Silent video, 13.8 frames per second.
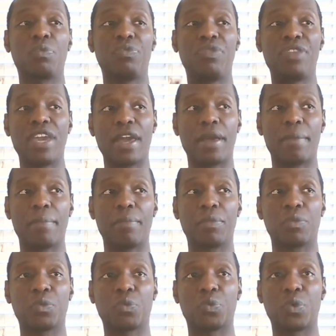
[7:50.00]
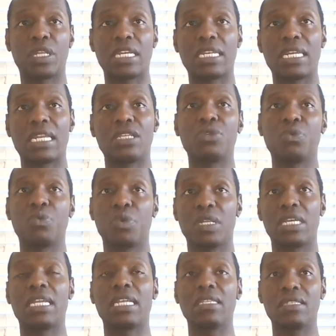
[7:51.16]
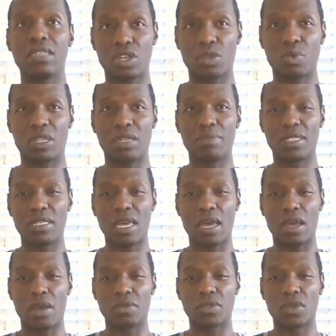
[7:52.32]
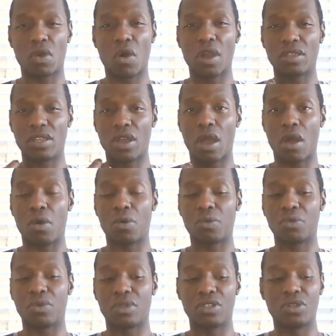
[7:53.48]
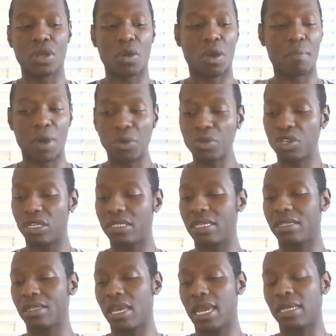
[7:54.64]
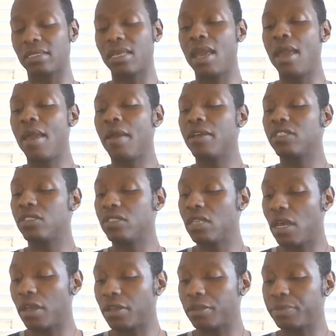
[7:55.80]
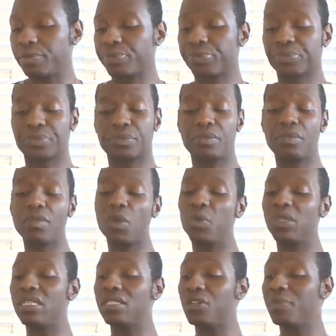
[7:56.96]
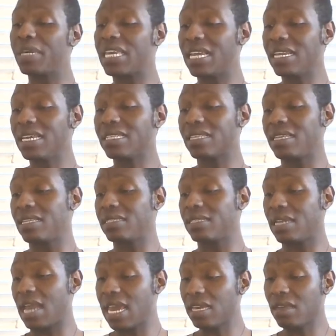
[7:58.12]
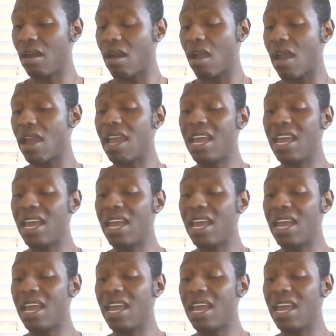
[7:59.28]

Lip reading: them really needing to really get in touch with themselves or their own, you know, emotions and things. So with this new beginnings and this light card,